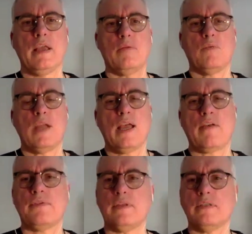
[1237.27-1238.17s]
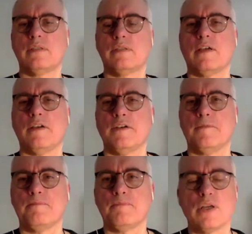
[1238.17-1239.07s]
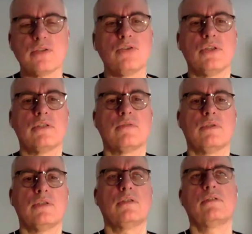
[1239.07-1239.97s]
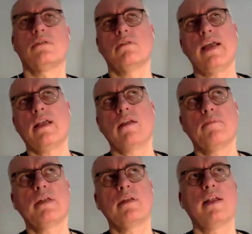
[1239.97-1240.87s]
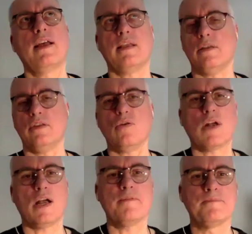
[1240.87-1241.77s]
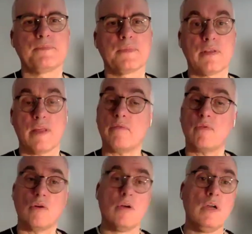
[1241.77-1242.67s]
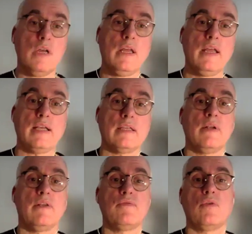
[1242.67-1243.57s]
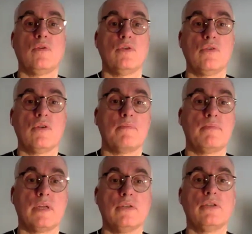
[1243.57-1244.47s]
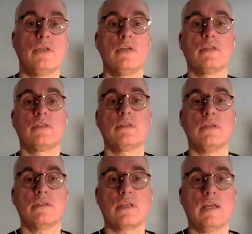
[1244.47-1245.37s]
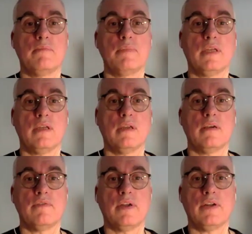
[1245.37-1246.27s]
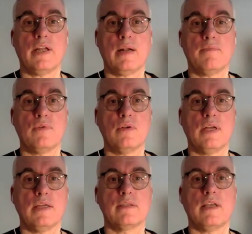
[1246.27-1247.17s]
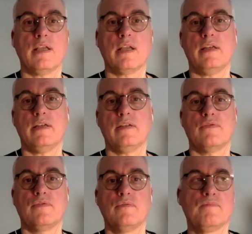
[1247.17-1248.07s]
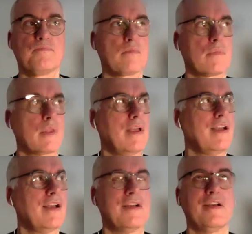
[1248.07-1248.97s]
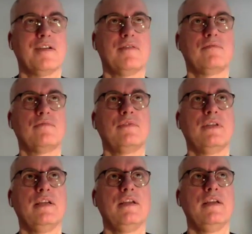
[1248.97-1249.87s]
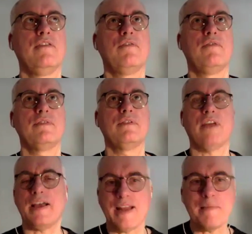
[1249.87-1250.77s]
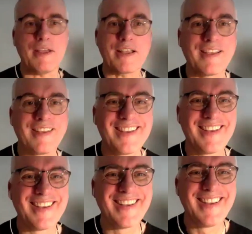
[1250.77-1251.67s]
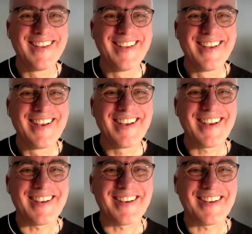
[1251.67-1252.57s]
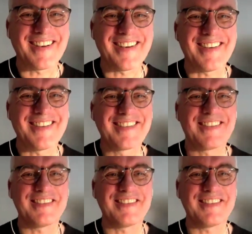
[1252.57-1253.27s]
and we have these postures, which is like a bit like in yoga. Therefore, as well for yoga practitioners, this can be very helpful as a kind of uh, dynamic uh,